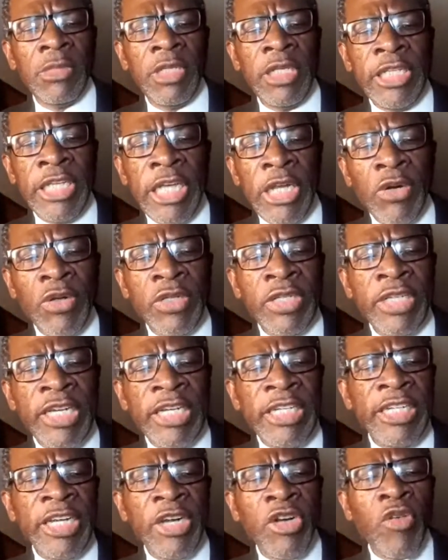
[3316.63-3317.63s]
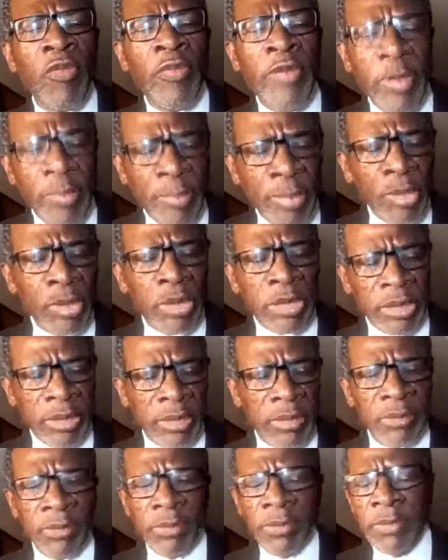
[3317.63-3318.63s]
General Secretary of NEPUS.
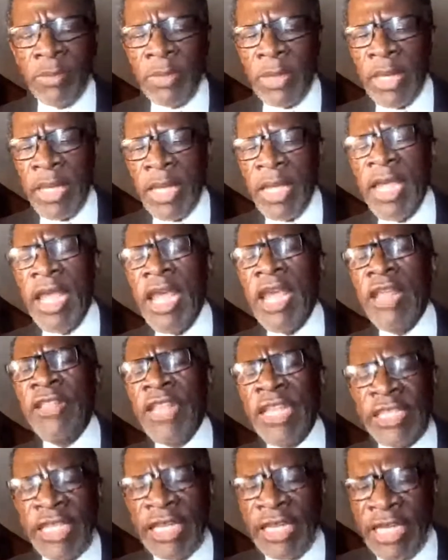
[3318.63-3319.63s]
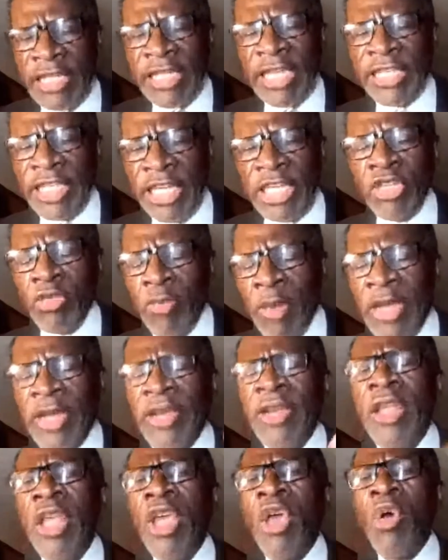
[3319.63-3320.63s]
And there's another gentleman